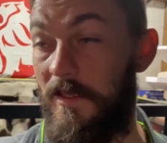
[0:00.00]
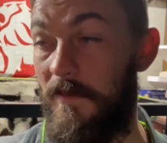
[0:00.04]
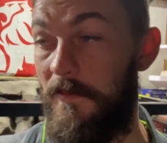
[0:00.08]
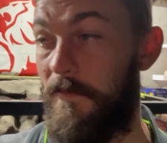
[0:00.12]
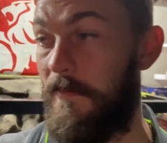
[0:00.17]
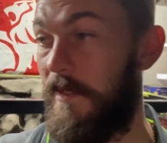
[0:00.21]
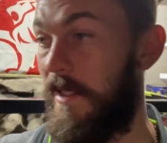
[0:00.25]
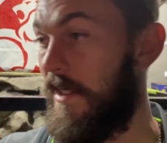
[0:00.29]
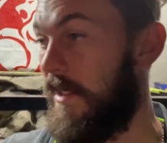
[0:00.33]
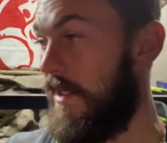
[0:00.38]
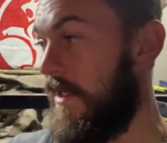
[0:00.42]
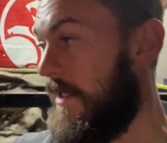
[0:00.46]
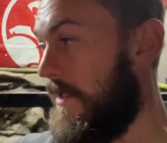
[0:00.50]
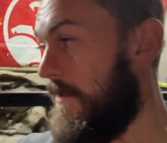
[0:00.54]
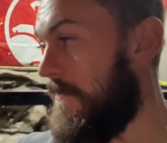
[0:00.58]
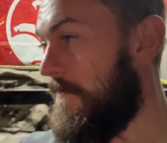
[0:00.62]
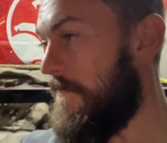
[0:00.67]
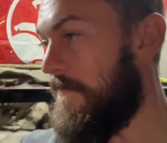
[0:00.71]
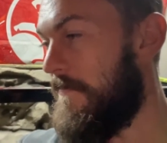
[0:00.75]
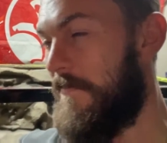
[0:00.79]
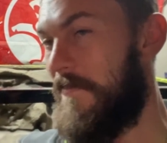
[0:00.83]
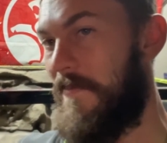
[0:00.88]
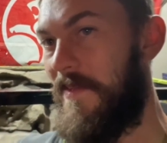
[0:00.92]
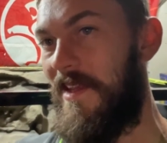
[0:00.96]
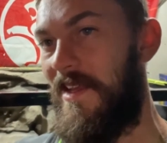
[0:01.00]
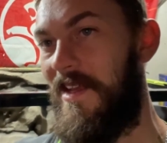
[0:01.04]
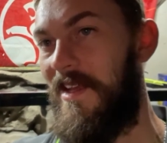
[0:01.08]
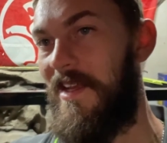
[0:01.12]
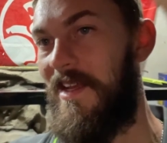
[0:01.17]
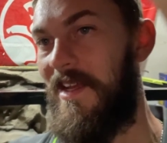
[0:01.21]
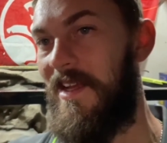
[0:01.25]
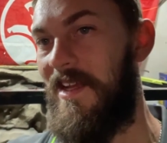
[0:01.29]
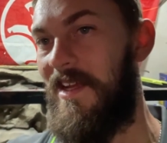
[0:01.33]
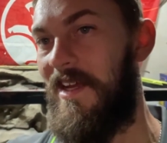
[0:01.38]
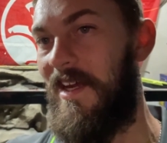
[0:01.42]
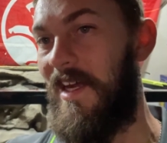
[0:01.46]
but
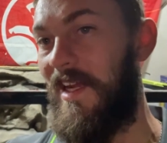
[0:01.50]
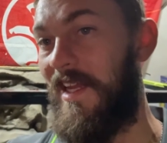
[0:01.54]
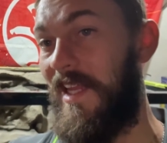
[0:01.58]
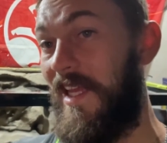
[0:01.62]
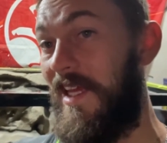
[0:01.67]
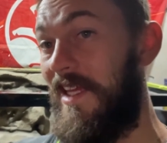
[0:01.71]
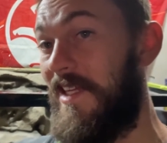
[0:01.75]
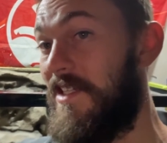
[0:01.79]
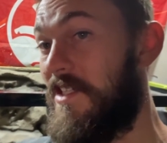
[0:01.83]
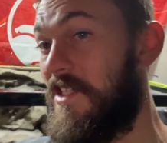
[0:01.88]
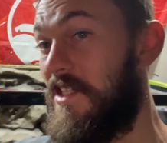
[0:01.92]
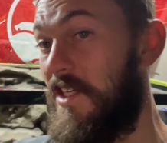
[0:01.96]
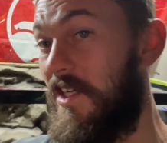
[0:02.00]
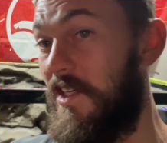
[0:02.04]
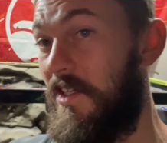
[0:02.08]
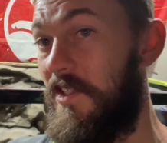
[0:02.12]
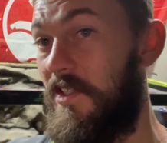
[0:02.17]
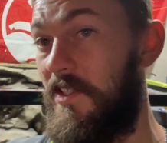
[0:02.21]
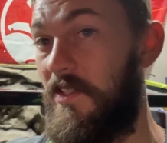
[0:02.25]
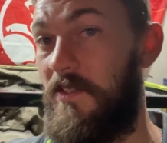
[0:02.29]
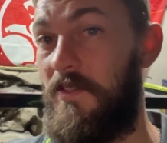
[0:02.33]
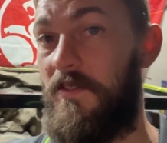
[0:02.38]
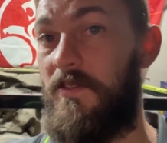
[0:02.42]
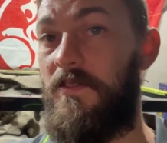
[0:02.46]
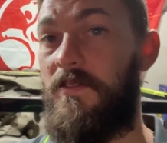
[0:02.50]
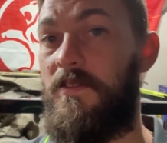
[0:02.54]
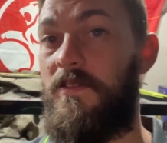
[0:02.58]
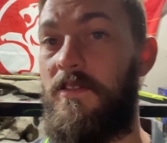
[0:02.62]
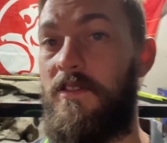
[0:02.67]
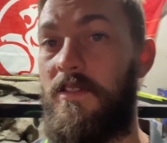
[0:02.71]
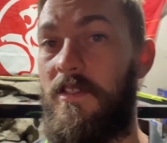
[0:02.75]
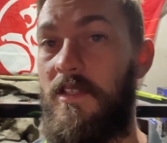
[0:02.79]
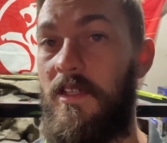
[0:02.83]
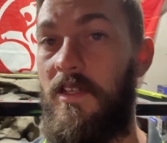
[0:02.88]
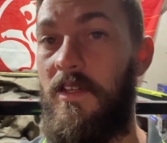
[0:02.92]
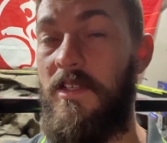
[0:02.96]
I can show you
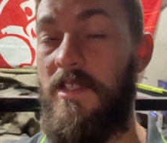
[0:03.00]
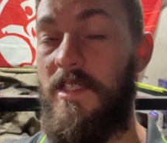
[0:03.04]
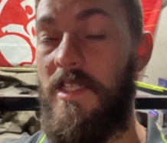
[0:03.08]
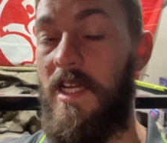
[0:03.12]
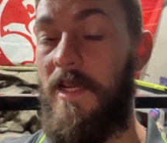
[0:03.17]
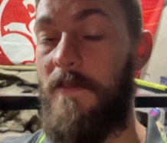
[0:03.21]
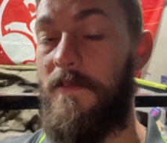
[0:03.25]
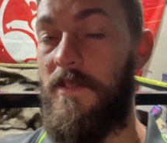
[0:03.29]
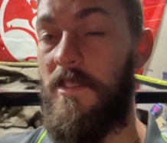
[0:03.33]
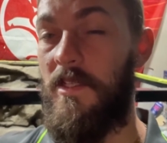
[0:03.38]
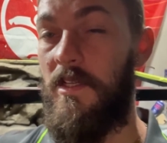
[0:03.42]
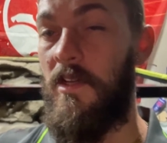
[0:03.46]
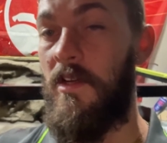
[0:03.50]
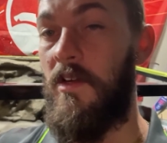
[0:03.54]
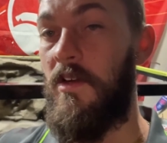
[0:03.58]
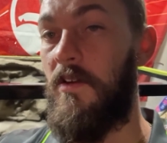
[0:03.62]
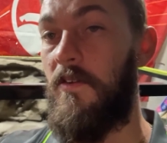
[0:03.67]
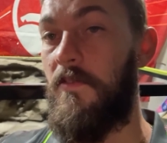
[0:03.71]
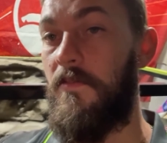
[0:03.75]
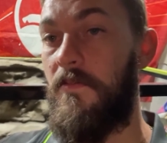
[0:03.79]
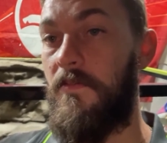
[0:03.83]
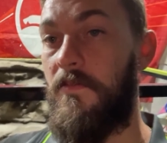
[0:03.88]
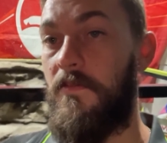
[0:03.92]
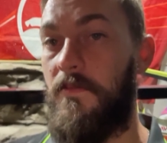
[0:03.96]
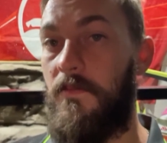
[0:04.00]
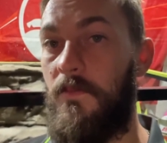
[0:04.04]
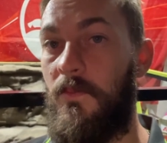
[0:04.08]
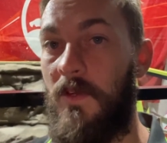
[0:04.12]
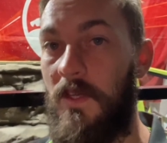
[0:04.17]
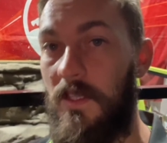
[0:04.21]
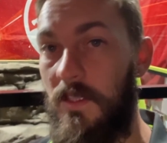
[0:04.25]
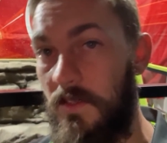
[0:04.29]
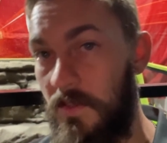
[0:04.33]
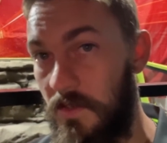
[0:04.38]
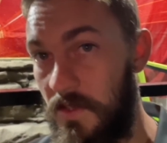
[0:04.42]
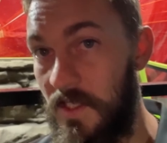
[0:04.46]
close-ups of
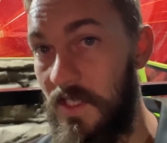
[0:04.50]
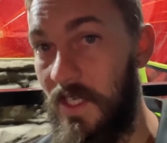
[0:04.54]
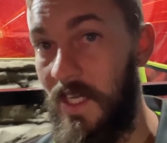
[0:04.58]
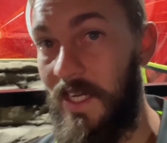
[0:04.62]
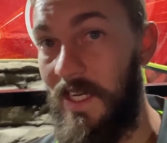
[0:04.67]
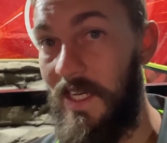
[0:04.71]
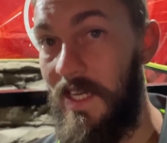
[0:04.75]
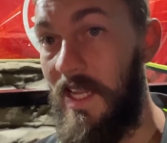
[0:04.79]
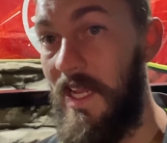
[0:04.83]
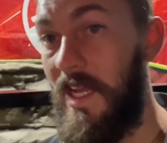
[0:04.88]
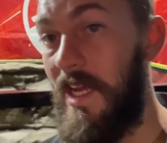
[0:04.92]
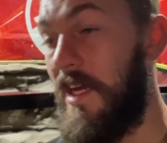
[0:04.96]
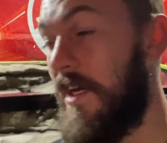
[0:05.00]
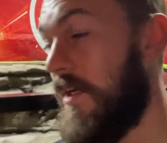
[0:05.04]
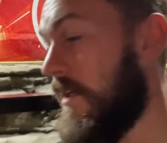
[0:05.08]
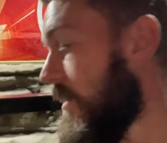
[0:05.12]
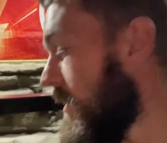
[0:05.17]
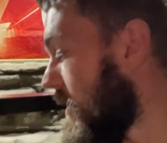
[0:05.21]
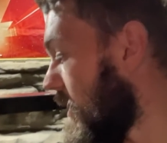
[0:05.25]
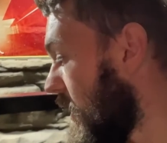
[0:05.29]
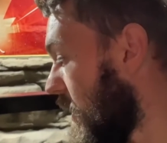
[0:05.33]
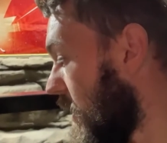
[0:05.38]
what it looks like now.